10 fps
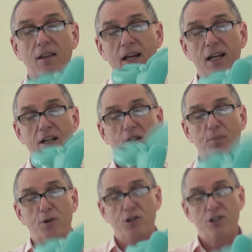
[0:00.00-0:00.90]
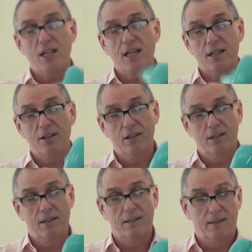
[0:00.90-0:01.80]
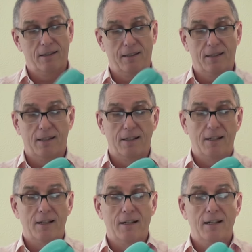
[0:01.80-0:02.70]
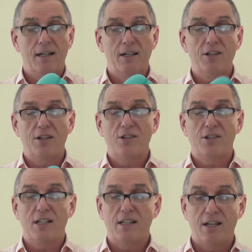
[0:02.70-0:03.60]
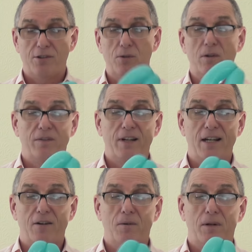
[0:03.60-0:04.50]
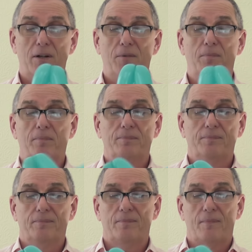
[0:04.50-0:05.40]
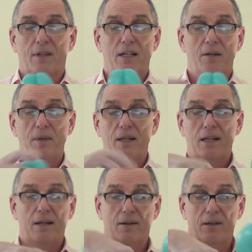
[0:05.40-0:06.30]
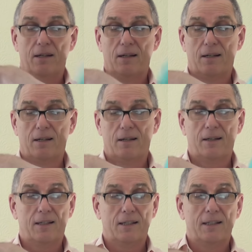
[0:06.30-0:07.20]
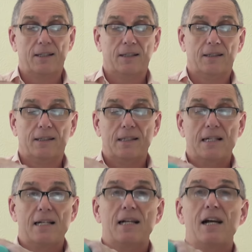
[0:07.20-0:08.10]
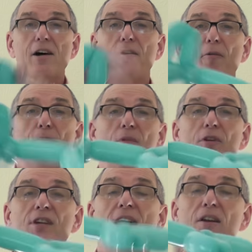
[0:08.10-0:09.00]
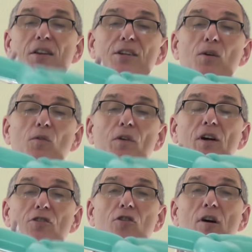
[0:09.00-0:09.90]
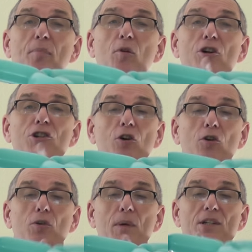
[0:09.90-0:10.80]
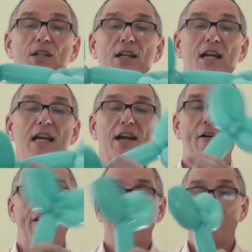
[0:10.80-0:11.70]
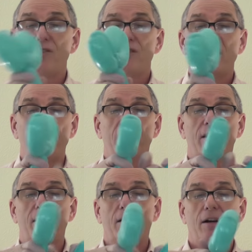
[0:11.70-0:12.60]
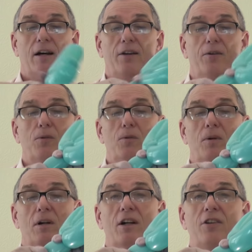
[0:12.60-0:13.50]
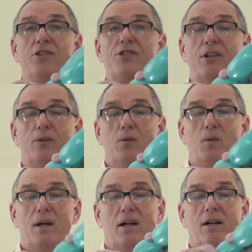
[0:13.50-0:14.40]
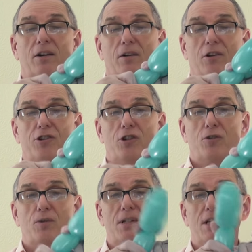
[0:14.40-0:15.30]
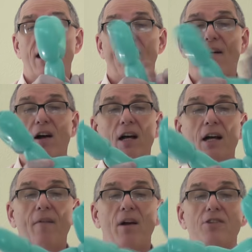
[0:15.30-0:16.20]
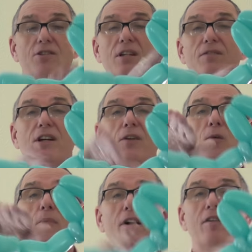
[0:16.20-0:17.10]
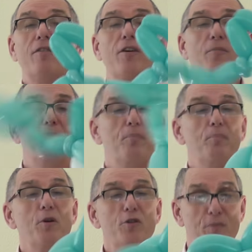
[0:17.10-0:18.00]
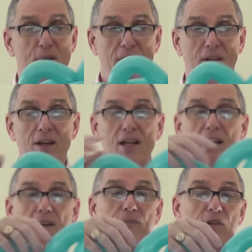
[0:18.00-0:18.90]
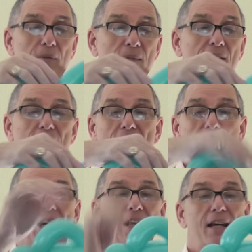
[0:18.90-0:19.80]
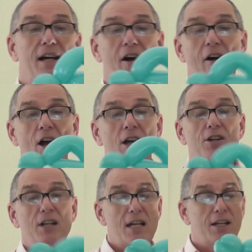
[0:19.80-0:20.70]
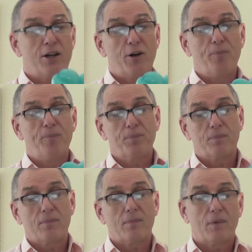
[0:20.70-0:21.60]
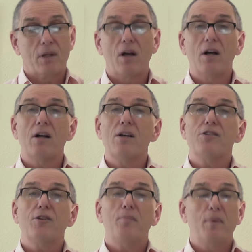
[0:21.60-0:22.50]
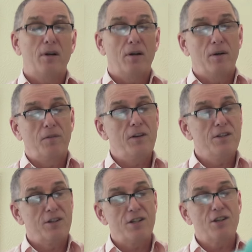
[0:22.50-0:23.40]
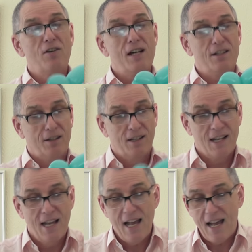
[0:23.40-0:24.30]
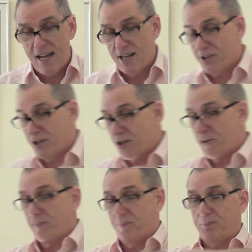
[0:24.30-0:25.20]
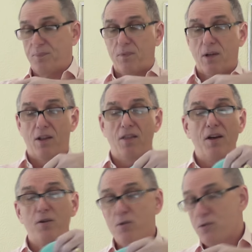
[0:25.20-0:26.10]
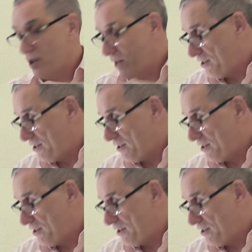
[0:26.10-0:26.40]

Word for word: That gets pushed in. And you can see that sort of now, um, there we go. Um, the tail of the dolphin, I try and put a shock twist in here just to give it a, a little, just a little uh, shock twist there. It just gives it a little bit of uh, movement, I think. So we're starting to get it there. You need um, some uh, fins at the side, and um, those I